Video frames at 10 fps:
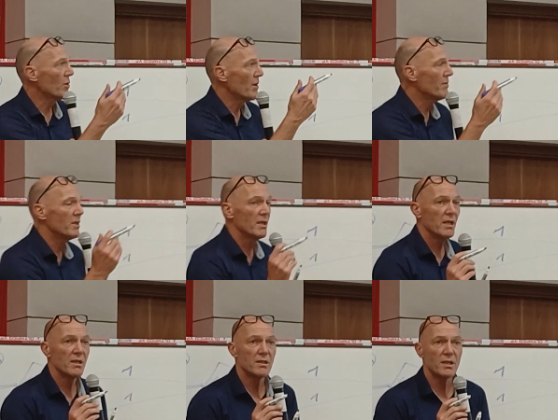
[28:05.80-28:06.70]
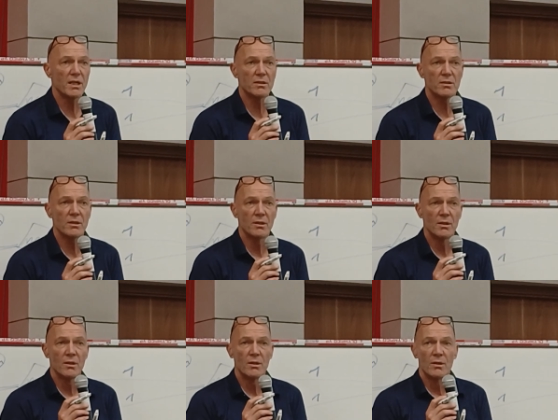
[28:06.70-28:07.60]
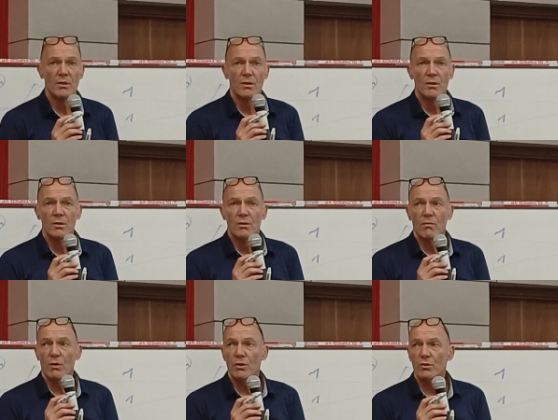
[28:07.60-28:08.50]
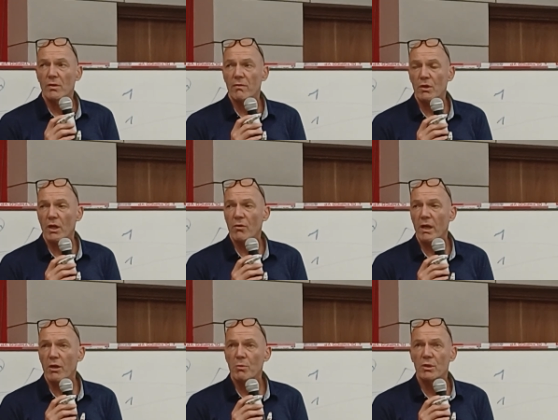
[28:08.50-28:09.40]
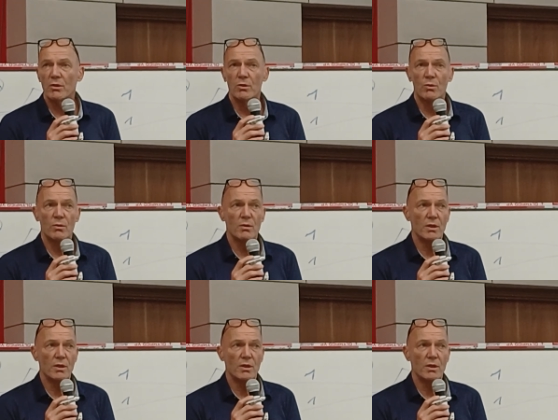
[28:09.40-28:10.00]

given in the text. What I recommend you do,